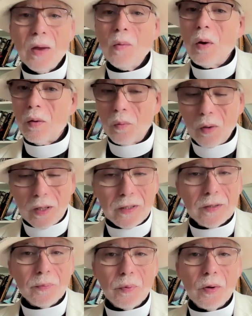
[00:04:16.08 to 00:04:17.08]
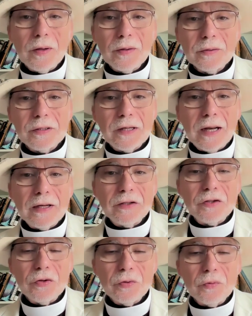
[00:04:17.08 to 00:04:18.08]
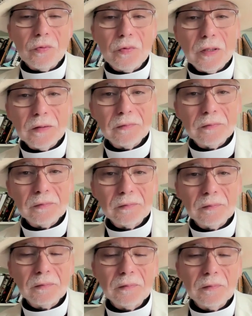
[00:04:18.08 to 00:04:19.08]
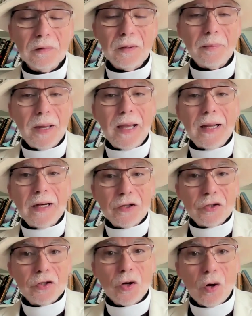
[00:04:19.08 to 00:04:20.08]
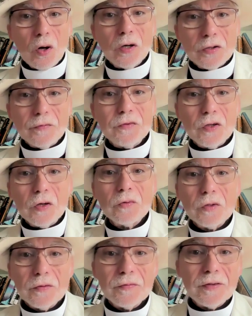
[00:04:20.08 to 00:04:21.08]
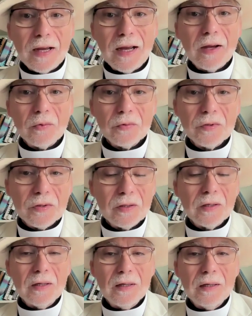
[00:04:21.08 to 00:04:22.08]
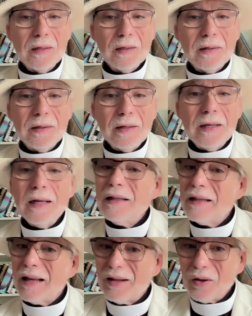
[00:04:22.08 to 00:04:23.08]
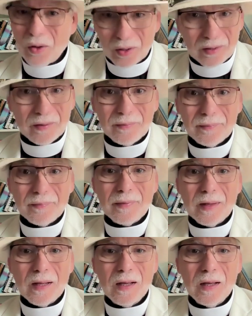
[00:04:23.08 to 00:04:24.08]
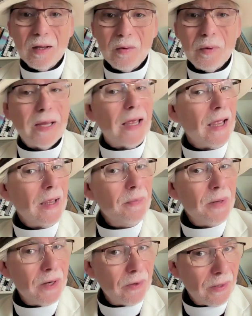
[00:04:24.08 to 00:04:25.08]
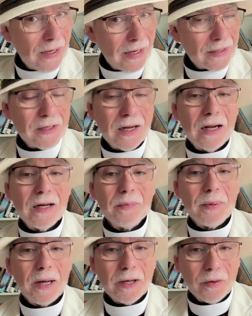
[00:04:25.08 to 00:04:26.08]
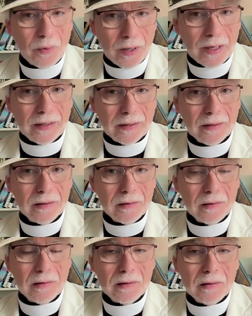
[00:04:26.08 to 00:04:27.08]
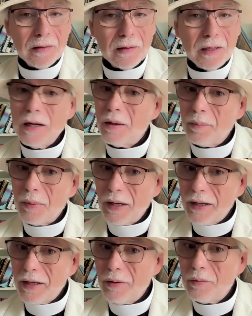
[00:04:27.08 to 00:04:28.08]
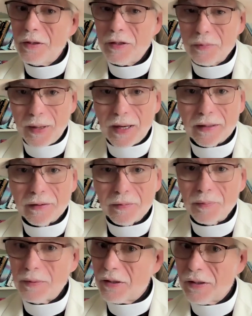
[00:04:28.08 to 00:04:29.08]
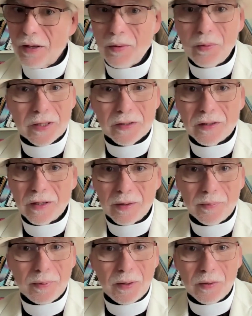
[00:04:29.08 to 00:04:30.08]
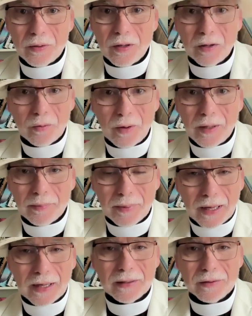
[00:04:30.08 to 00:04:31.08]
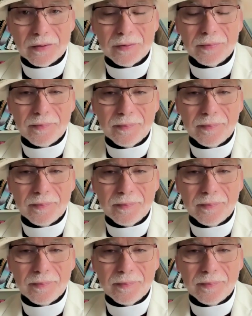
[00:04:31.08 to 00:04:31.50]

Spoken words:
Well, one of the brothers said to the man in charge of Joseph's house, he said, Look, we came here last time to buy grain, and the money we spent mysteriously appeared in our grain bags.